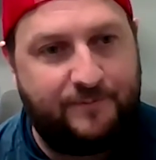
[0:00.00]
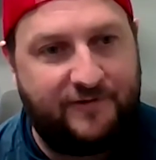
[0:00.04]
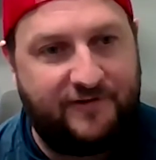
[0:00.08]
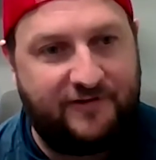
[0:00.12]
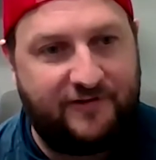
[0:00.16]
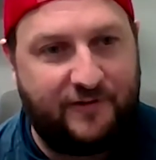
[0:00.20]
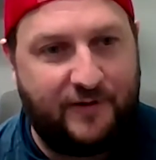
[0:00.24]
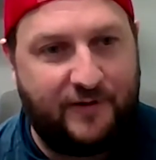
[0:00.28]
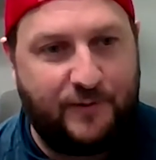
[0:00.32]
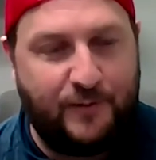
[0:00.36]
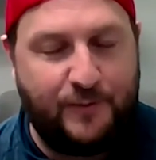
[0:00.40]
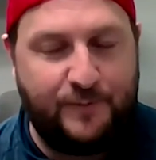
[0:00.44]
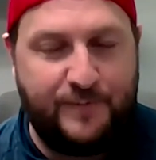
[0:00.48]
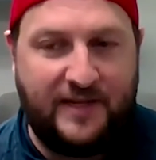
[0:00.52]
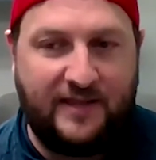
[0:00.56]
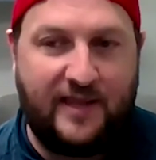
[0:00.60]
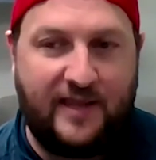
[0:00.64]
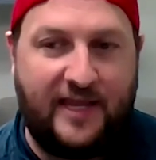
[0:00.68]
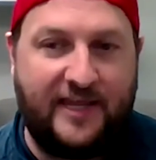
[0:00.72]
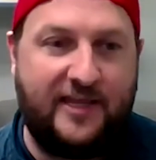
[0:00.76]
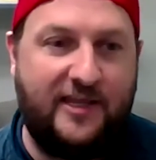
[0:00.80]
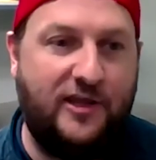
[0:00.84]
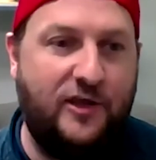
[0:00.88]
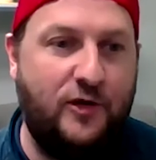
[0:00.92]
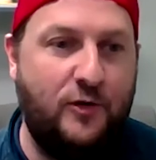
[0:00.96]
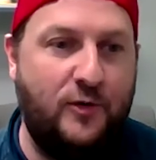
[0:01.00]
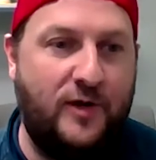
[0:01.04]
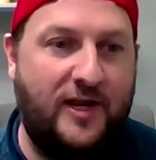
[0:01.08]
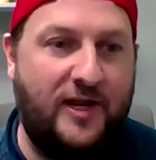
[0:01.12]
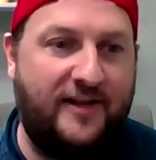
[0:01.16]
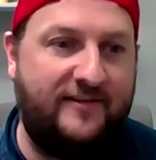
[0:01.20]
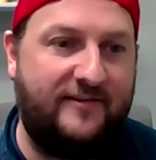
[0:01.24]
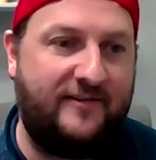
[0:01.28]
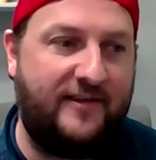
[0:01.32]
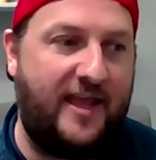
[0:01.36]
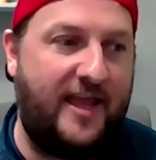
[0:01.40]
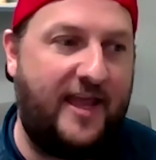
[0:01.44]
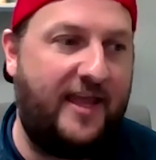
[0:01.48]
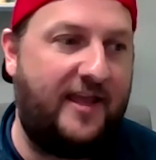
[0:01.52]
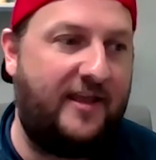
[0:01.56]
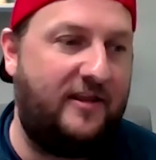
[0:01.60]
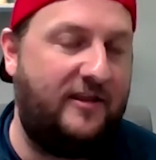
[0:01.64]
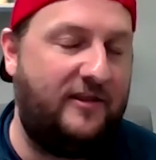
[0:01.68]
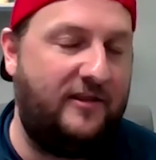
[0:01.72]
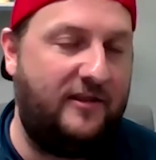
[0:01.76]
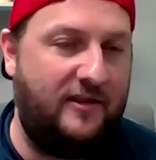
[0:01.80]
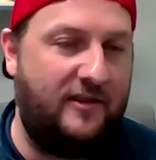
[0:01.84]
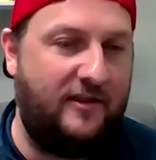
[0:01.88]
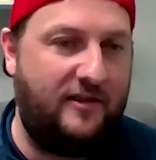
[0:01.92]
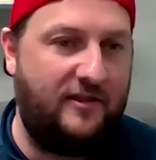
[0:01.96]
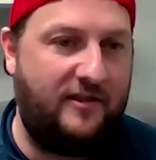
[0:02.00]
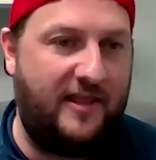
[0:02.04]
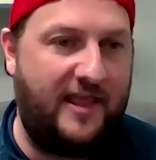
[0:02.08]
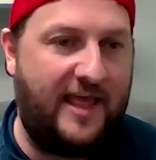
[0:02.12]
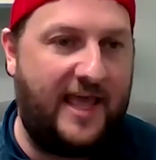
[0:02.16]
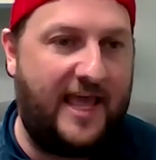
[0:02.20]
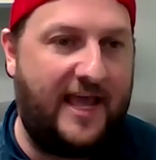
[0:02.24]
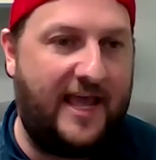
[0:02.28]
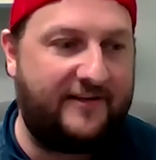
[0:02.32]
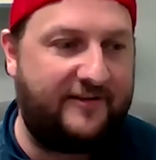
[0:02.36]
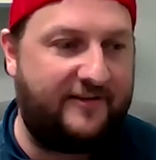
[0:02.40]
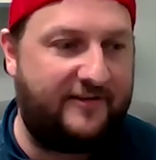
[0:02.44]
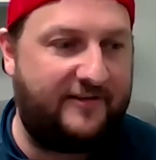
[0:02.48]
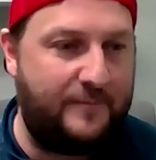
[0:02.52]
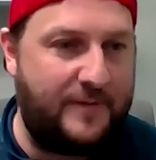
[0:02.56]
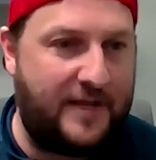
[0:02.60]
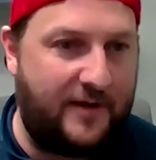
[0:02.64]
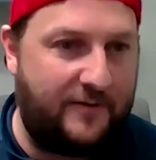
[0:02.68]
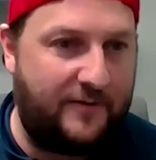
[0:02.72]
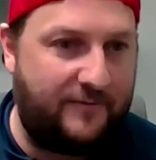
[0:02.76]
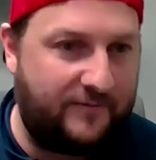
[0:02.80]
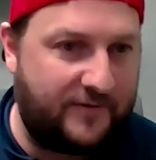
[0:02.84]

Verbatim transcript: So that would be like units, like X amount